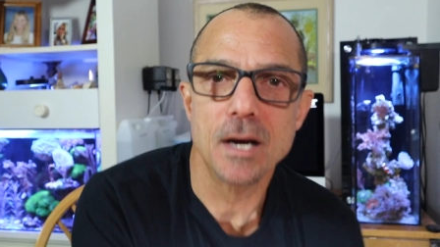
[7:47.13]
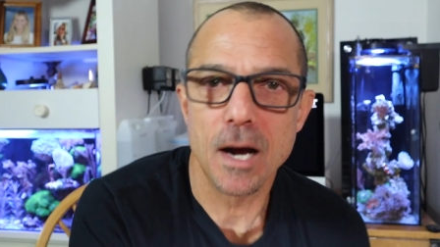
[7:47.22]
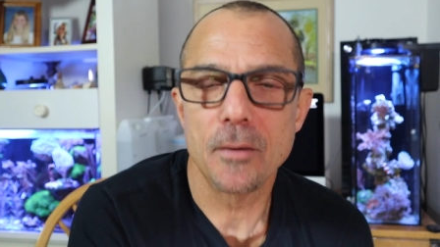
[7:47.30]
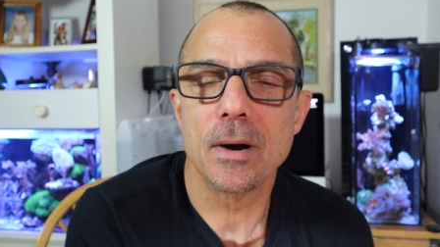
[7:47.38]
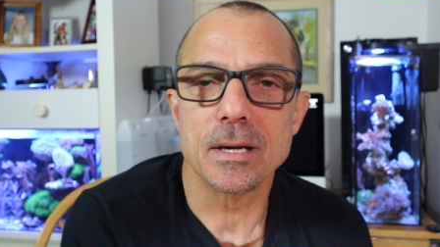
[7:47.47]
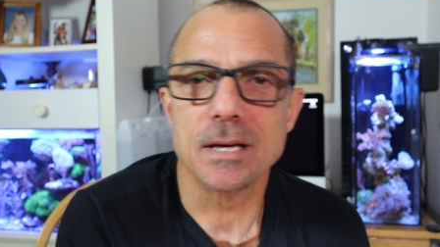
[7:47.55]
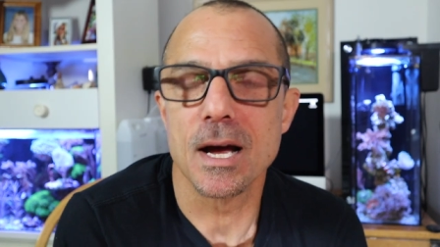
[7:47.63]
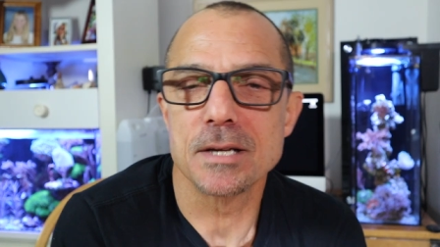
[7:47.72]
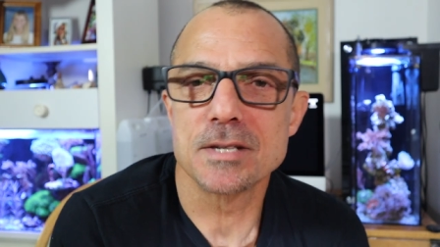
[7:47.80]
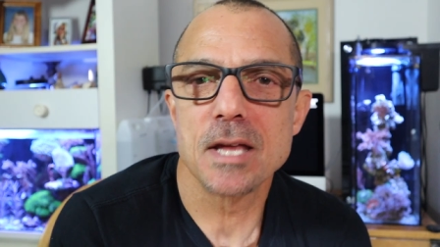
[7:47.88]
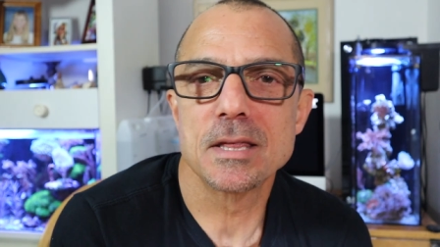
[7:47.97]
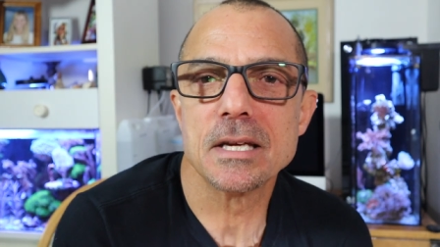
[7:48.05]
All right,
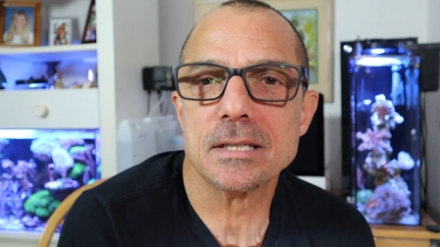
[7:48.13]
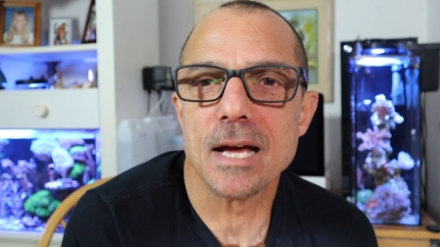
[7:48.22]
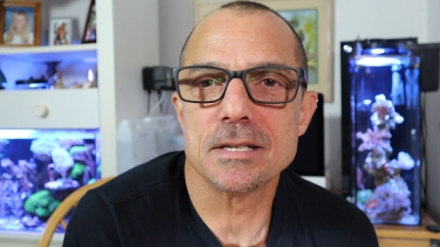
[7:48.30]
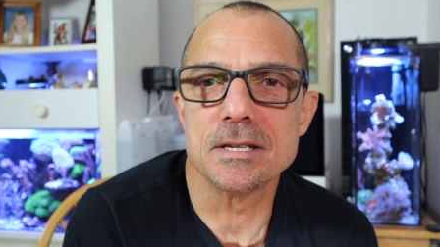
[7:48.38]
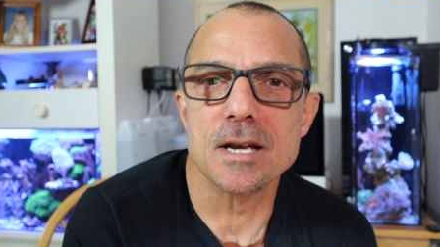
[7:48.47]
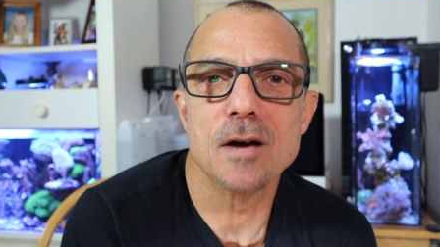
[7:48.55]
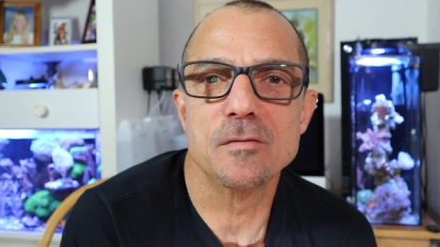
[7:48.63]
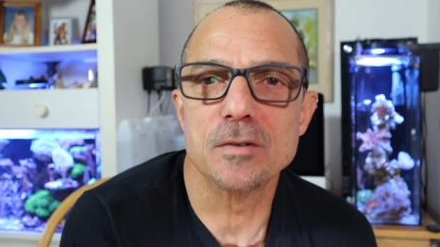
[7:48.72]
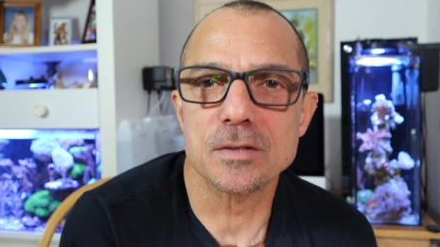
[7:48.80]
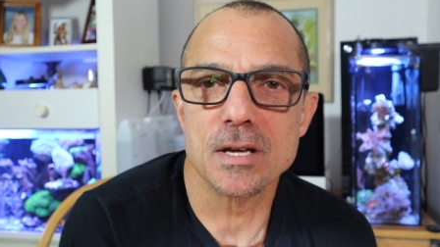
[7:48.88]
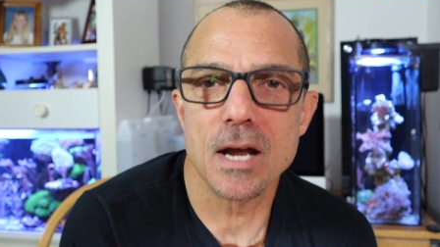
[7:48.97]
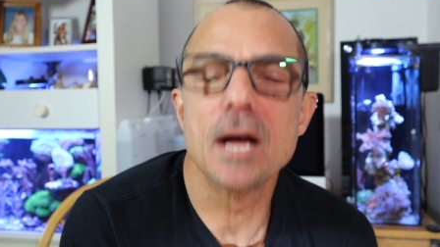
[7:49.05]
guys, I think that's enough for
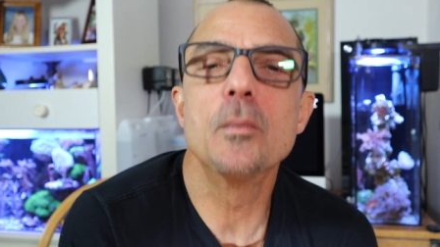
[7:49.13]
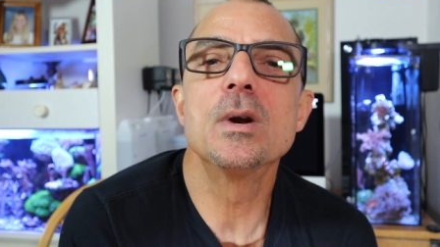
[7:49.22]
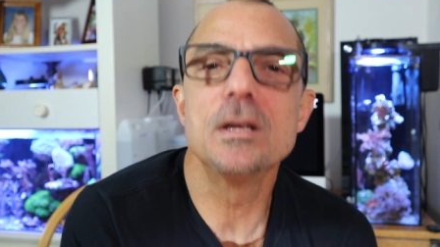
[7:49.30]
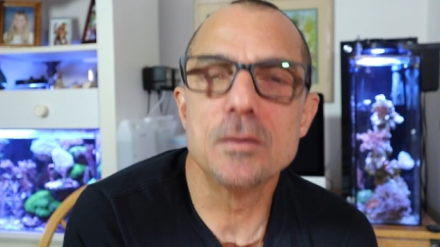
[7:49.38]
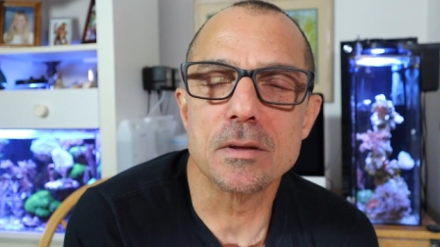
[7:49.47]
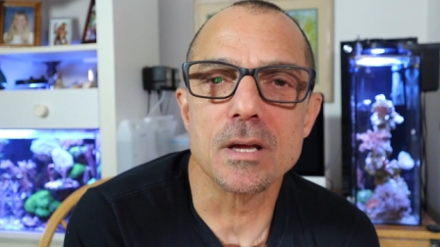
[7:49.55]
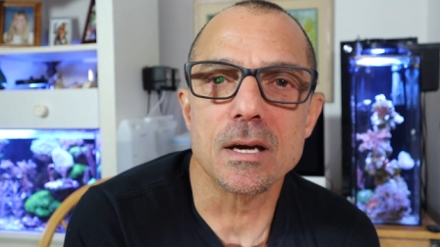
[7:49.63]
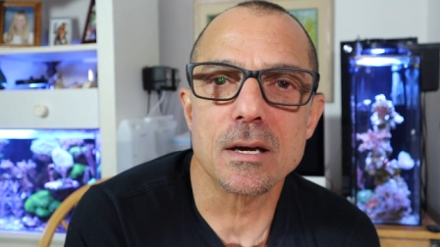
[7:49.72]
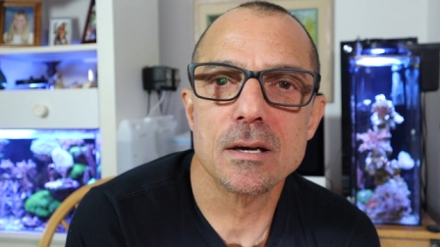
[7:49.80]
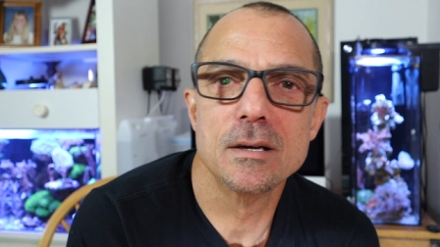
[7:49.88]
today. What do you think?